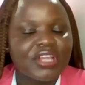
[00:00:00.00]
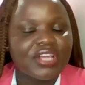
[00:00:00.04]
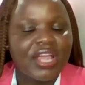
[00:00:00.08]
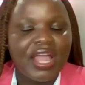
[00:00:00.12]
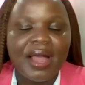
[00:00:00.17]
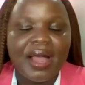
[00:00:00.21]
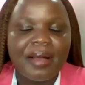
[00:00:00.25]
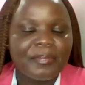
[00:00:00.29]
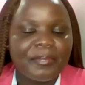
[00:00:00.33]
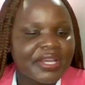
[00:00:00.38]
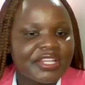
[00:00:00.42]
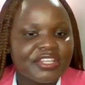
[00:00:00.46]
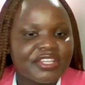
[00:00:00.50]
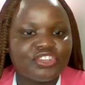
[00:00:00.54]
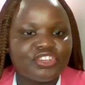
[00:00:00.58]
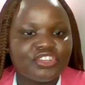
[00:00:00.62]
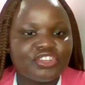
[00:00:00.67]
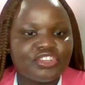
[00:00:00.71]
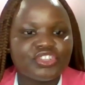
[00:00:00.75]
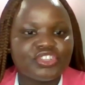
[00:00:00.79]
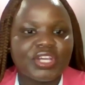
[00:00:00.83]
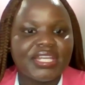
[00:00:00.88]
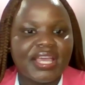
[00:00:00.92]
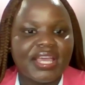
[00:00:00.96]
companies
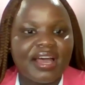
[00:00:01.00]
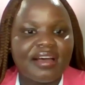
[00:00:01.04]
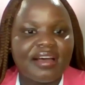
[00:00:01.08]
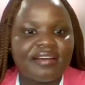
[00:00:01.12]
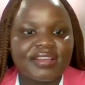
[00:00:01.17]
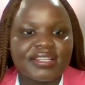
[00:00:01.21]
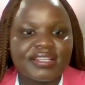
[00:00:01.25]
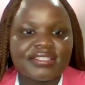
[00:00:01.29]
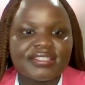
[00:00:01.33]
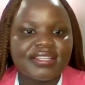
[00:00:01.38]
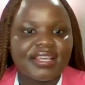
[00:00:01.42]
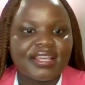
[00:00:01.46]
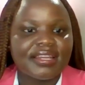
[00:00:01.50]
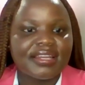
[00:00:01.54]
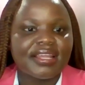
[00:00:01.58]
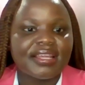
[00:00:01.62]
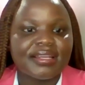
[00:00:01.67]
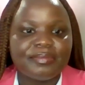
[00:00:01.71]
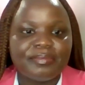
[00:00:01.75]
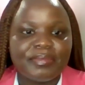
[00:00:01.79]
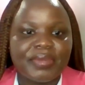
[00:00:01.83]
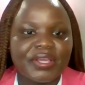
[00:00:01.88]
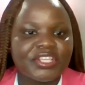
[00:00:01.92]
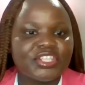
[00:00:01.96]
usually have a
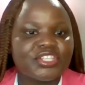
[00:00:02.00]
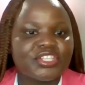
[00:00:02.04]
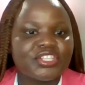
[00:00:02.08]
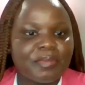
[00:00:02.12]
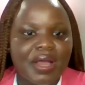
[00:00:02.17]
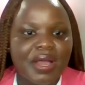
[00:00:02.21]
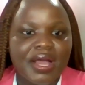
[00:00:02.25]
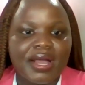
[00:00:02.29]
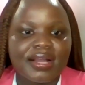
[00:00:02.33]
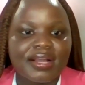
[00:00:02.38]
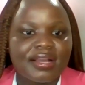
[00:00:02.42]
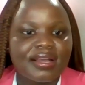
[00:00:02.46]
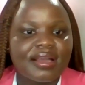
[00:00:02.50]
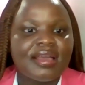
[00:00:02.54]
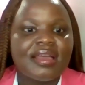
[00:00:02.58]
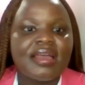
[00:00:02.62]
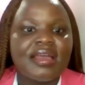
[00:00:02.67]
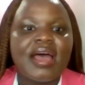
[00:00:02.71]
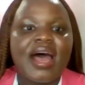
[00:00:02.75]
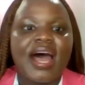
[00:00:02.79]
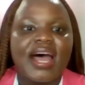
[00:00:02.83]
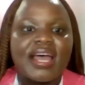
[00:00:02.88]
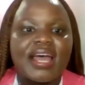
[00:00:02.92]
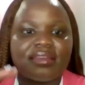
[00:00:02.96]
standard benchmark
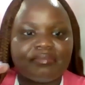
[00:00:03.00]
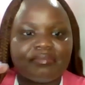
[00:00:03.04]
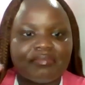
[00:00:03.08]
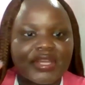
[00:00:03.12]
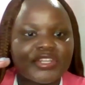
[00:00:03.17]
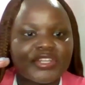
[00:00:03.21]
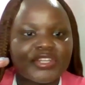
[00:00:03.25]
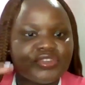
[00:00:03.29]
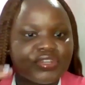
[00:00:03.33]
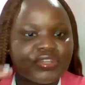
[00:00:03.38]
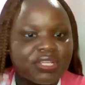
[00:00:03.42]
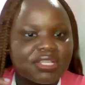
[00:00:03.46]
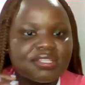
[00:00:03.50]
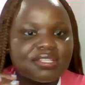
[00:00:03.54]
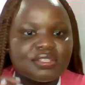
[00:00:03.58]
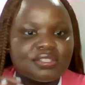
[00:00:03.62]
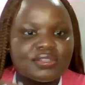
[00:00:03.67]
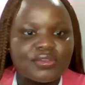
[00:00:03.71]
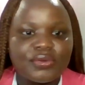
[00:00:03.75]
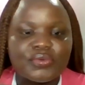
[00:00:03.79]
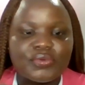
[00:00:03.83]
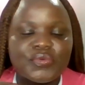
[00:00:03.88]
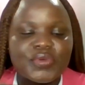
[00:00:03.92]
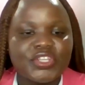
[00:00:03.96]
and
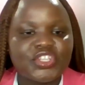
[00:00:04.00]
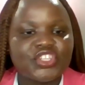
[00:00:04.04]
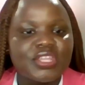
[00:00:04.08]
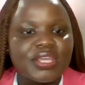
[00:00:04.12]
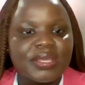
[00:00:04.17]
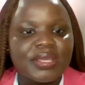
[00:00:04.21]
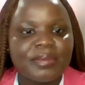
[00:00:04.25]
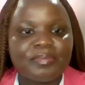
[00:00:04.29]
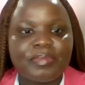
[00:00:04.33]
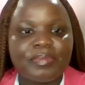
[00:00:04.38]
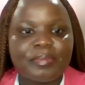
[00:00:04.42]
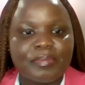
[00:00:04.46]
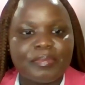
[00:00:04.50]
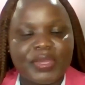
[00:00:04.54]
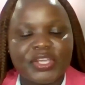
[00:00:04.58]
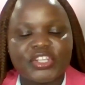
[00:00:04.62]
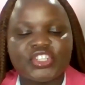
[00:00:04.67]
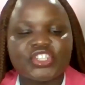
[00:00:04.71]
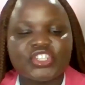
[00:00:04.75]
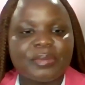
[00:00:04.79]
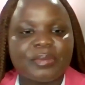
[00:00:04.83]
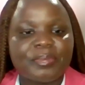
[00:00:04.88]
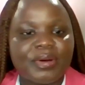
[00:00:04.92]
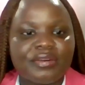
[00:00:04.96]
metrics on which they
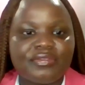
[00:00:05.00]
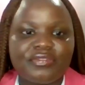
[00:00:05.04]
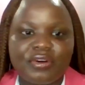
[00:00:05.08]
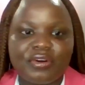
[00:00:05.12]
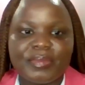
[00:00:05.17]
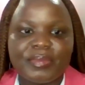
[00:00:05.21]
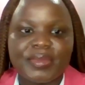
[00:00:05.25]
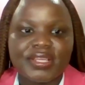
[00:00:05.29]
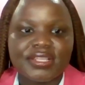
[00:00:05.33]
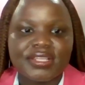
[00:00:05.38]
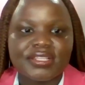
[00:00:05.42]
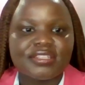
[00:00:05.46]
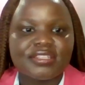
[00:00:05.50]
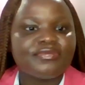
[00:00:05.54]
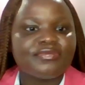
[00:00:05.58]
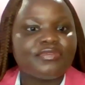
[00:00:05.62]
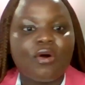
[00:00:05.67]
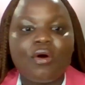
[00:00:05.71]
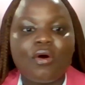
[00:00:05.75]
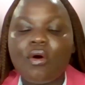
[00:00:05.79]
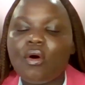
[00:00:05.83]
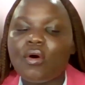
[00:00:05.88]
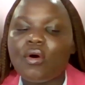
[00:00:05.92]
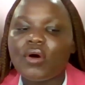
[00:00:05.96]
measure performance
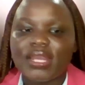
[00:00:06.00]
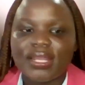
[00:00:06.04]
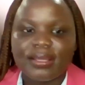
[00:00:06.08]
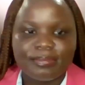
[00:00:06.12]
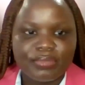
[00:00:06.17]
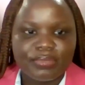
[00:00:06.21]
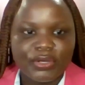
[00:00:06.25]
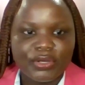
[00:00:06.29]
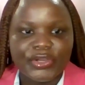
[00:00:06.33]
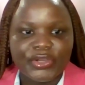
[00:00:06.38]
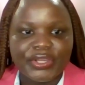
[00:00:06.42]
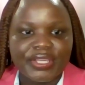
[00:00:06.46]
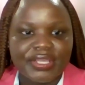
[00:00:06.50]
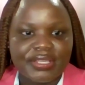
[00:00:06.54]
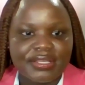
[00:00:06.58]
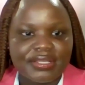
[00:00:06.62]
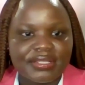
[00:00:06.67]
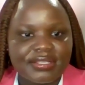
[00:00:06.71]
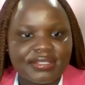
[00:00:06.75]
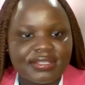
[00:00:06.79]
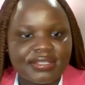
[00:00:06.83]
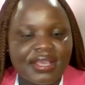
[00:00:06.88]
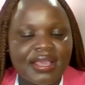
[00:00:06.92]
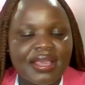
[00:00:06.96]
for all
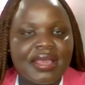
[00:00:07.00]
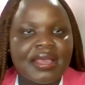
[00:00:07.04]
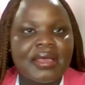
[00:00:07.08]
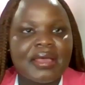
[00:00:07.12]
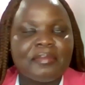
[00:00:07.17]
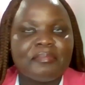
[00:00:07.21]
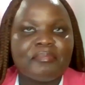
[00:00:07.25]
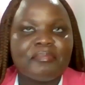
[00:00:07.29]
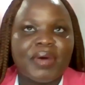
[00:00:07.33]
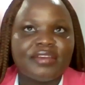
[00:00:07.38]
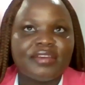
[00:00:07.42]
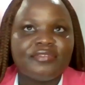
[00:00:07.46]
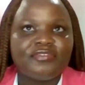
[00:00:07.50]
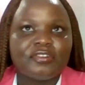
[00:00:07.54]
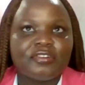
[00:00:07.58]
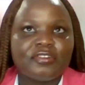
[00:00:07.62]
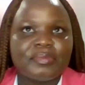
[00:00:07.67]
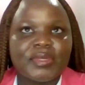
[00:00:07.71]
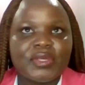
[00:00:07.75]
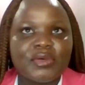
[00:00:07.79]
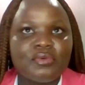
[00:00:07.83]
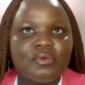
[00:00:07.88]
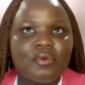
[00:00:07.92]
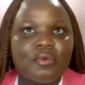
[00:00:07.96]
employees. But for
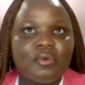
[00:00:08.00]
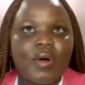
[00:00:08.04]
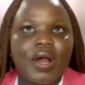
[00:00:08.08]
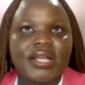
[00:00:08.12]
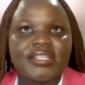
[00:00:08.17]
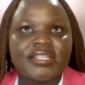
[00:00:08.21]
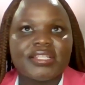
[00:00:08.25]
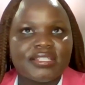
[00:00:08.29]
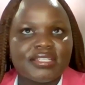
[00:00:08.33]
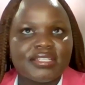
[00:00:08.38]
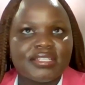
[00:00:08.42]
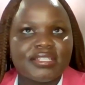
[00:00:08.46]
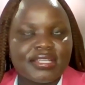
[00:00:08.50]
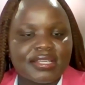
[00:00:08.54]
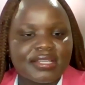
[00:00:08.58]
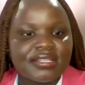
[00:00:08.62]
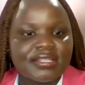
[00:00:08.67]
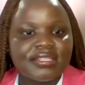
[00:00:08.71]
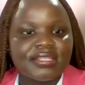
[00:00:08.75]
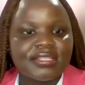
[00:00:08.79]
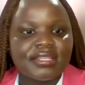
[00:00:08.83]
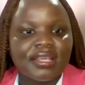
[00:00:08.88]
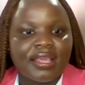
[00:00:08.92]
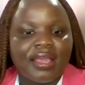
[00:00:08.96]
me, what
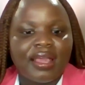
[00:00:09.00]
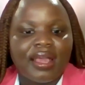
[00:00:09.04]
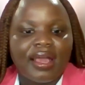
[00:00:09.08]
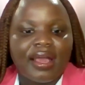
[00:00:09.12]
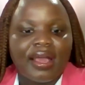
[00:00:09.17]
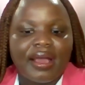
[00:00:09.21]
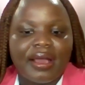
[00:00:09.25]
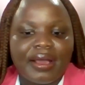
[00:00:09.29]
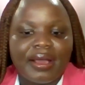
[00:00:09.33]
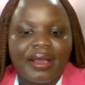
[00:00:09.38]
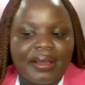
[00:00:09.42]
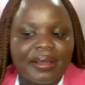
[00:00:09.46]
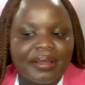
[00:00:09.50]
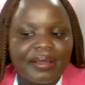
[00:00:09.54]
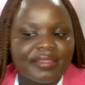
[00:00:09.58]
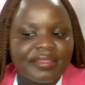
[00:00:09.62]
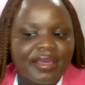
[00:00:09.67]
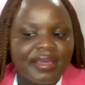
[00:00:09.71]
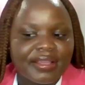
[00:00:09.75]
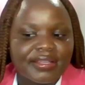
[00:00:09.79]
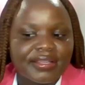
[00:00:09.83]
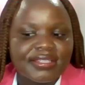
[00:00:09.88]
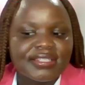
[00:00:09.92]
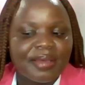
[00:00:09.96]
ticked
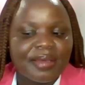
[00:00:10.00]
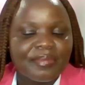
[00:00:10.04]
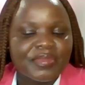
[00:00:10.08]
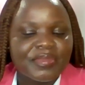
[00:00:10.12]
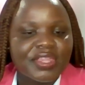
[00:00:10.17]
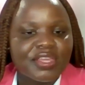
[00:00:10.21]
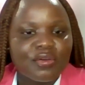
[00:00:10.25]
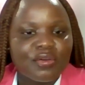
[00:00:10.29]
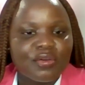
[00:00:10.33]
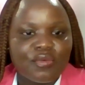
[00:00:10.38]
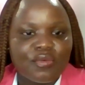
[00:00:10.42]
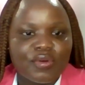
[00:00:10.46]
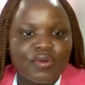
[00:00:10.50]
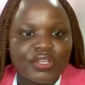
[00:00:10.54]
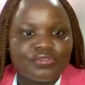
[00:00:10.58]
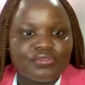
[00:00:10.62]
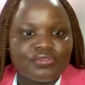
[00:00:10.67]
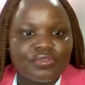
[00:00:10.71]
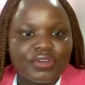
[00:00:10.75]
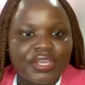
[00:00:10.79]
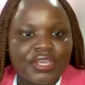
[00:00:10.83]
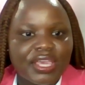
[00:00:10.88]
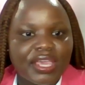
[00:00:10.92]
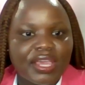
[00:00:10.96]
that something was
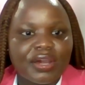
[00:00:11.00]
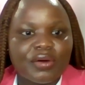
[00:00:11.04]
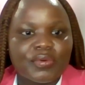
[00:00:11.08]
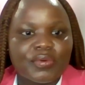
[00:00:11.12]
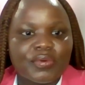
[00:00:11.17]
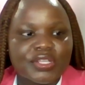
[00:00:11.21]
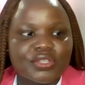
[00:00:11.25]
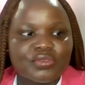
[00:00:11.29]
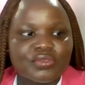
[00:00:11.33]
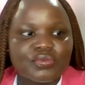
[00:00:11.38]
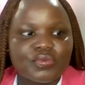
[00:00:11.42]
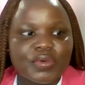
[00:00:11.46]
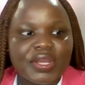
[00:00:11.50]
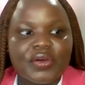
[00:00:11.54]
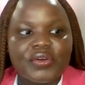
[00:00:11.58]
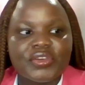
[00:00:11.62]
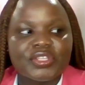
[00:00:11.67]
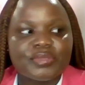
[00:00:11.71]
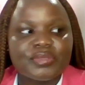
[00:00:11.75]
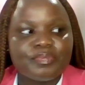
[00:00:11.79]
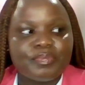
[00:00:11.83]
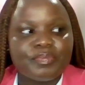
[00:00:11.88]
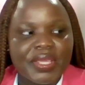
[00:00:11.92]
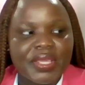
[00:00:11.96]
wrong here was when I
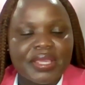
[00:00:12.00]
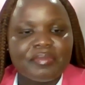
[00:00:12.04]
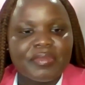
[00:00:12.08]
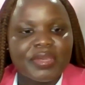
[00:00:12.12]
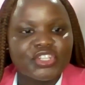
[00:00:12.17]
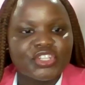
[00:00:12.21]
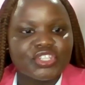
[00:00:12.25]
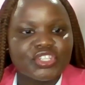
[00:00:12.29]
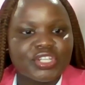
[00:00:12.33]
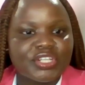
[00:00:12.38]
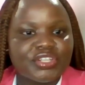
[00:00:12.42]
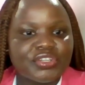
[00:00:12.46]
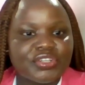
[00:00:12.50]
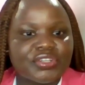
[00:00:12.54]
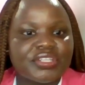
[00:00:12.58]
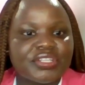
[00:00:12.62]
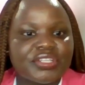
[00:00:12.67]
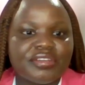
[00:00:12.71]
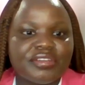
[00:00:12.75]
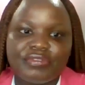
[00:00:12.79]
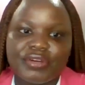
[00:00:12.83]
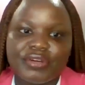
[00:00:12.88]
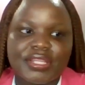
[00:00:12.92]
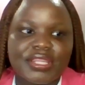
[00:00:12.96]
was being measured on
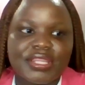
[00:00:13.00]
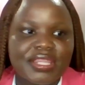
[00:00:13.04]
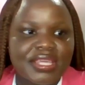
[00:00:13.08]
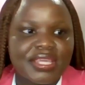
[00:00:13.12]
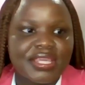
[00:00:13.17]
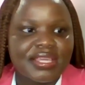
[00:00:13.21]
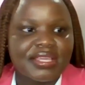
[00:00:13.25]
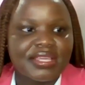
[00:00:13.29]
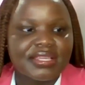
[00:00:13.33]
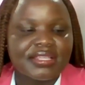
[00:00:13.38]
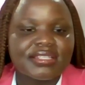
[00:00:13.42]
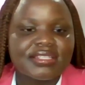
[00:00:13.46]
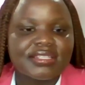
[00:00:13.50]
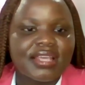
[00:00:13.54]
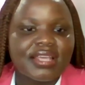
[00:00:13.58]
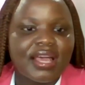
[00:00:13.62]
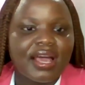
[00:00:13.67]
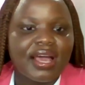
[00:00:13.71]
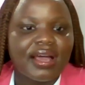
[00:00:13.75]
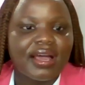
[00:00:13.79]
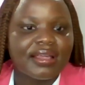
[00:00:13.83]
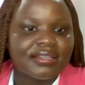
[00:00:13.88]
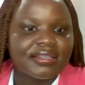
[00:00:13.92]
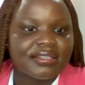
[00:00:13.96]
different things.
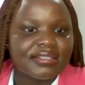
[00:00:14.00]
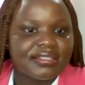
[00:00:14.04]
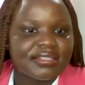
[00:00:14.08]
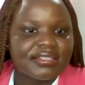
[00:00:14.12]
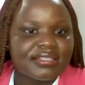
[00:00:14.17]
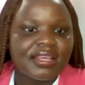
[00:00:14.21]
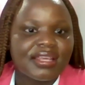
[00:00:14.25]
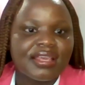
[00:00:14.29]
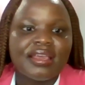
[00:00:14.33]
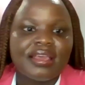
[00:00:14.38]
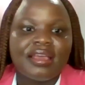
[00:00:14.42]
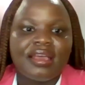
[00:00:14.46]
And